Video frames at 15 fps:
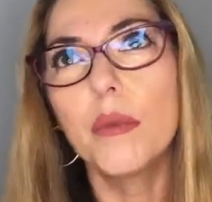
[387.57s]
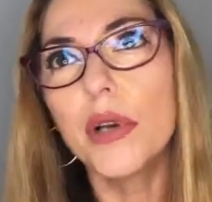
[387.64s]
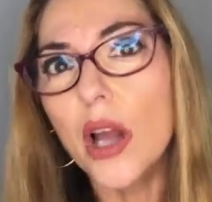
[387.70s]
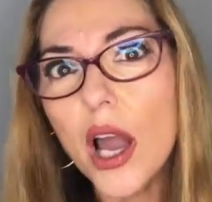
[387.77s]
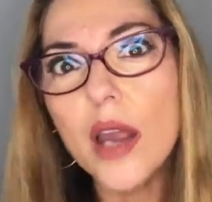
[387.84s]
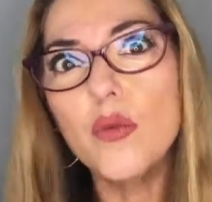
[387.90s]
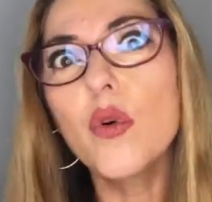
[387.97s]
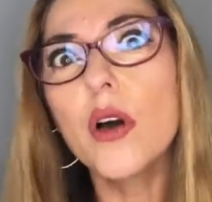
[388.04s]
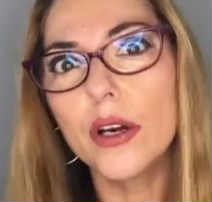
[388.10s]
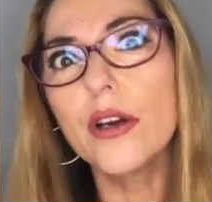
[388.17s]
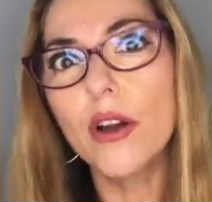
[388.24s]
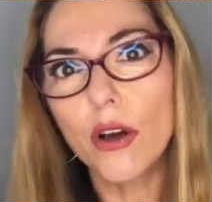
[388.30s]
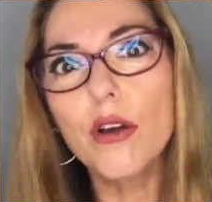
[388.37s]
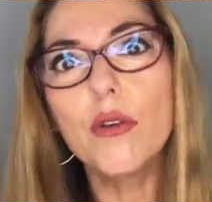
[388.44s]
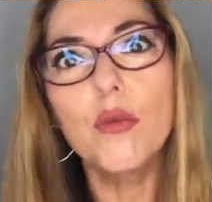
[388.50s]
"But I want to
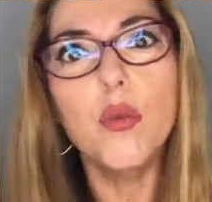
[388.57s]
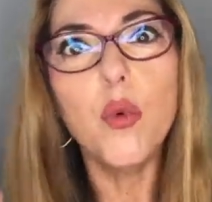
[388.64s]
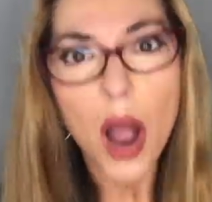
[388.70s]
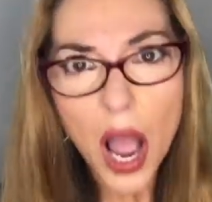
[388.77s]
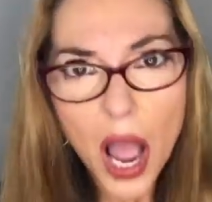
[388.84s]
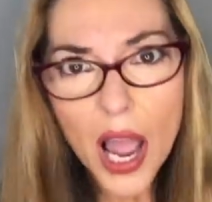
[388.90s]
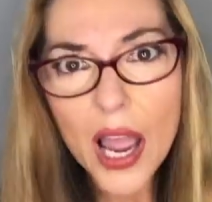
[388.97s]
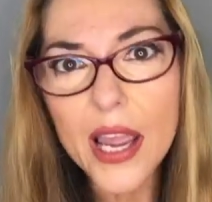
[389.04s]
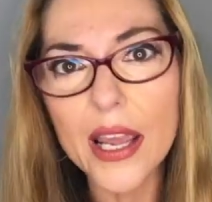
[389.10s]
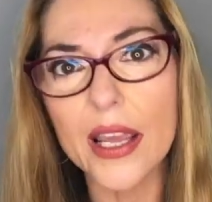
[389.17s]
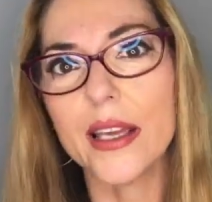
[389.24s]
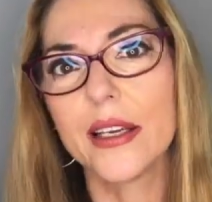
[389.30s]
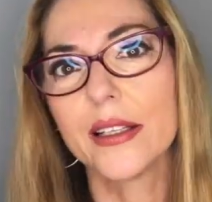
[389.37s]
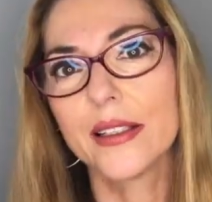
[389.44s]
know why,"